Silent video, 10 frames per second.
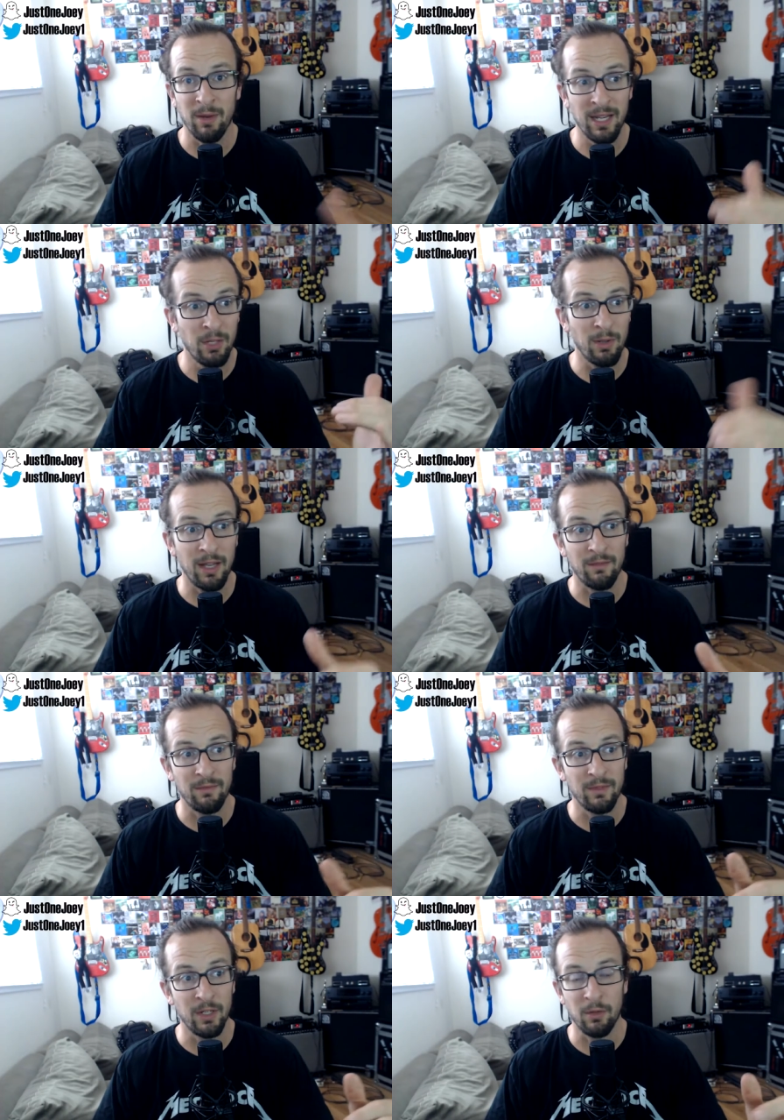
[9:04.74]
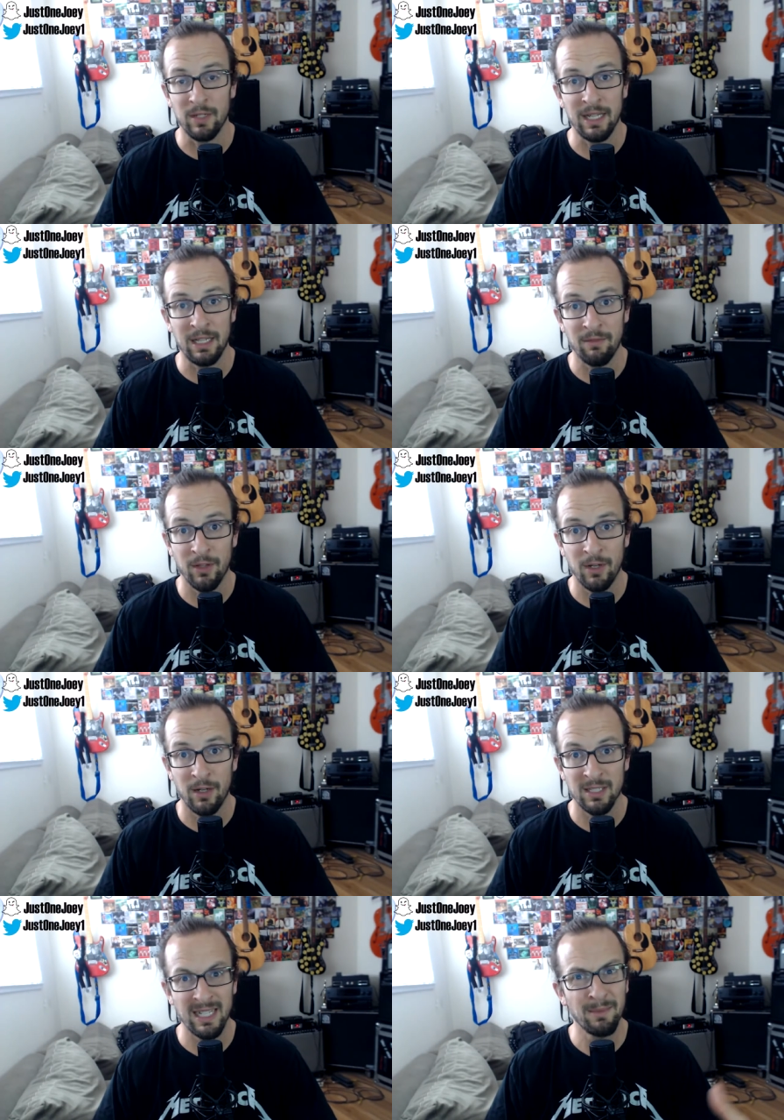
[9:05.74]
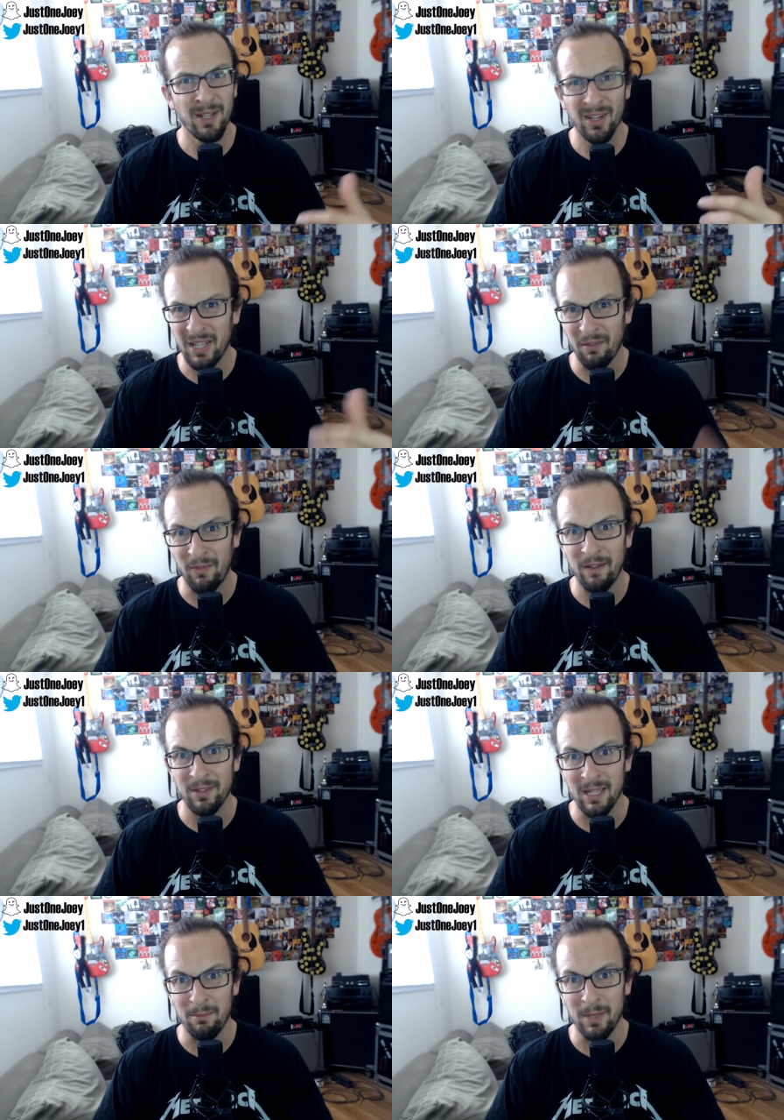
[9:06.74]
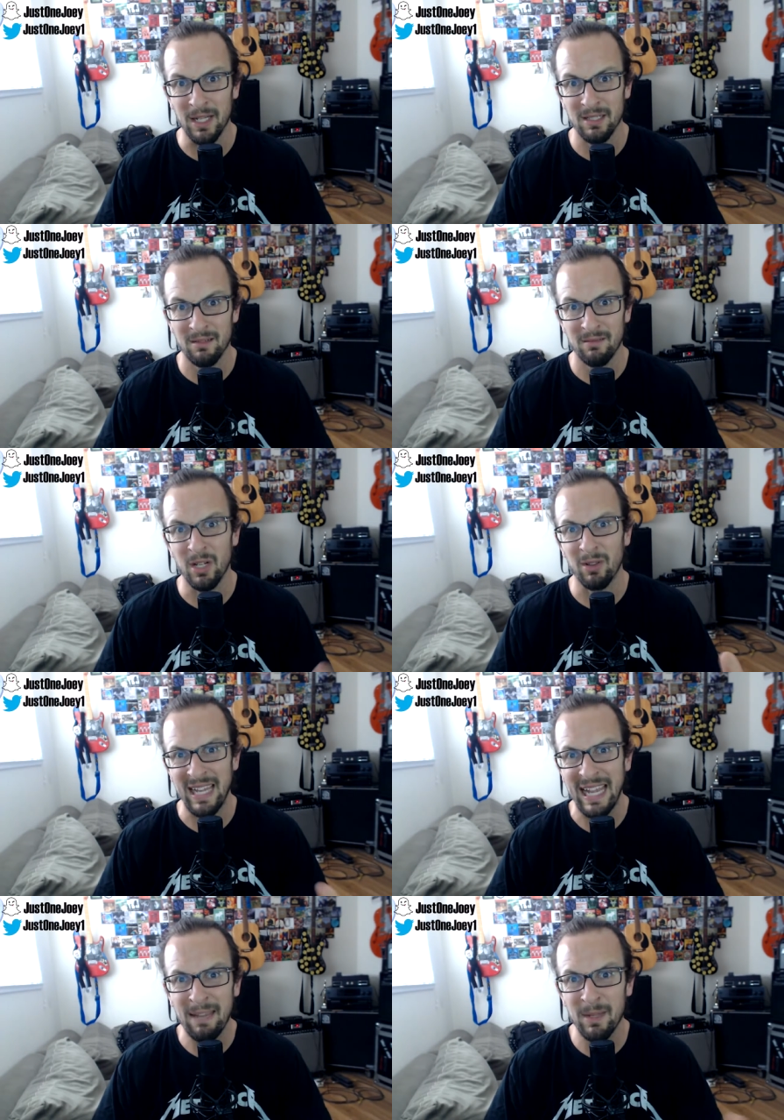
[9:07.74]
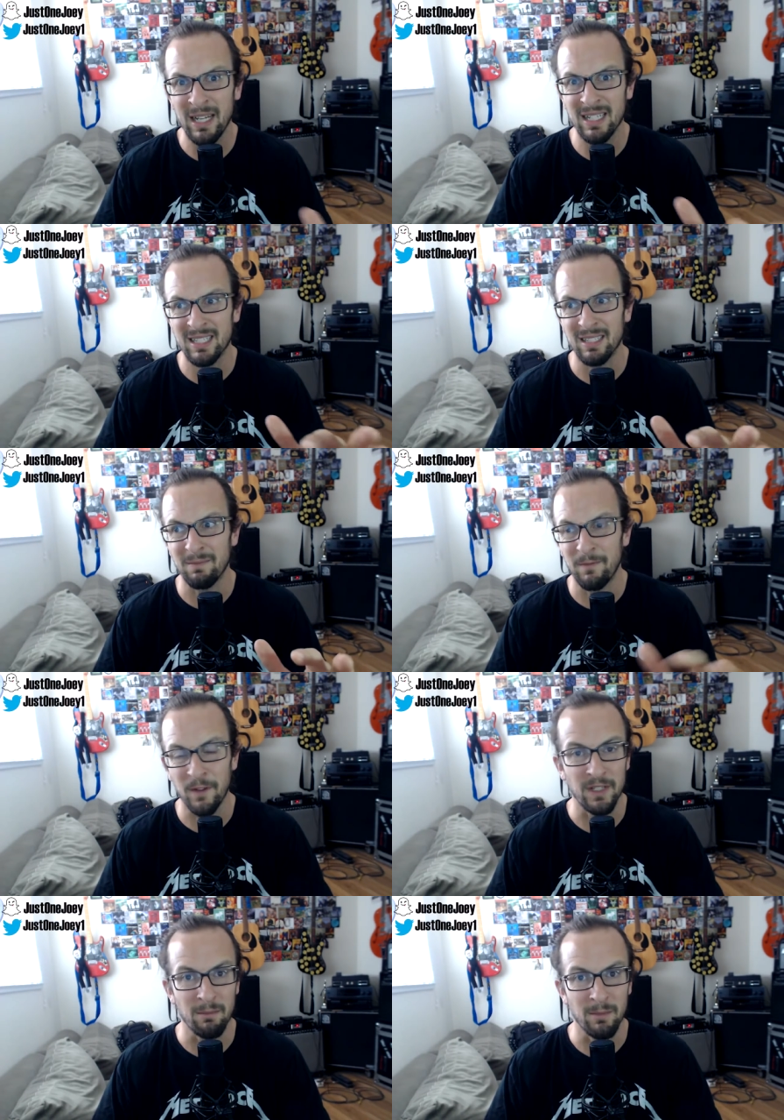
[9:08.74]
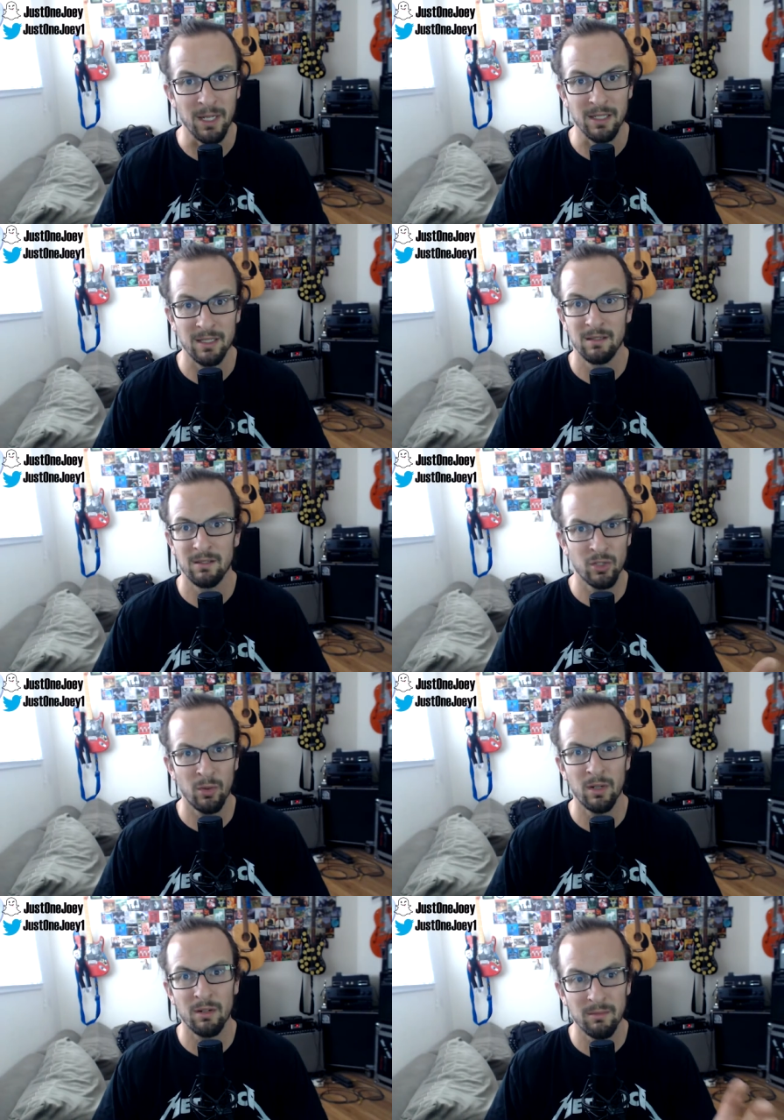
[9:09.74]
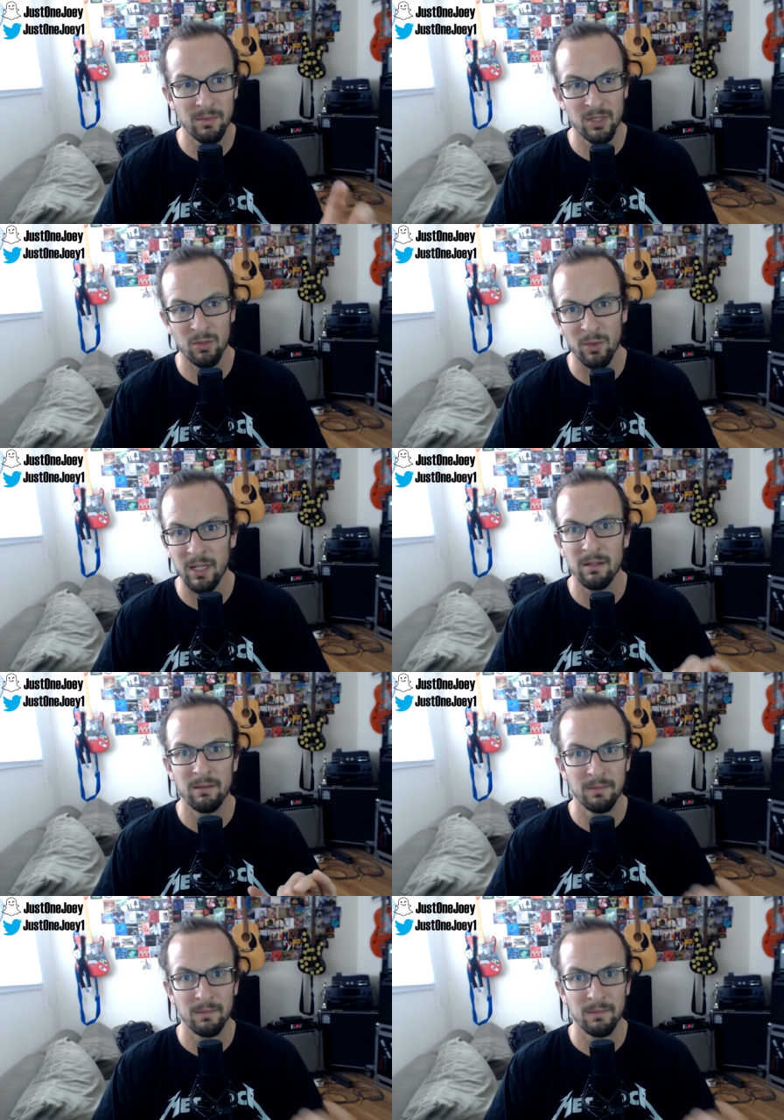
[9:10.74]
ready, you have the daily vlogs, and I'm talking like 5 or 10 minutes, like 8 minutes to 15 minutes, short, sweet,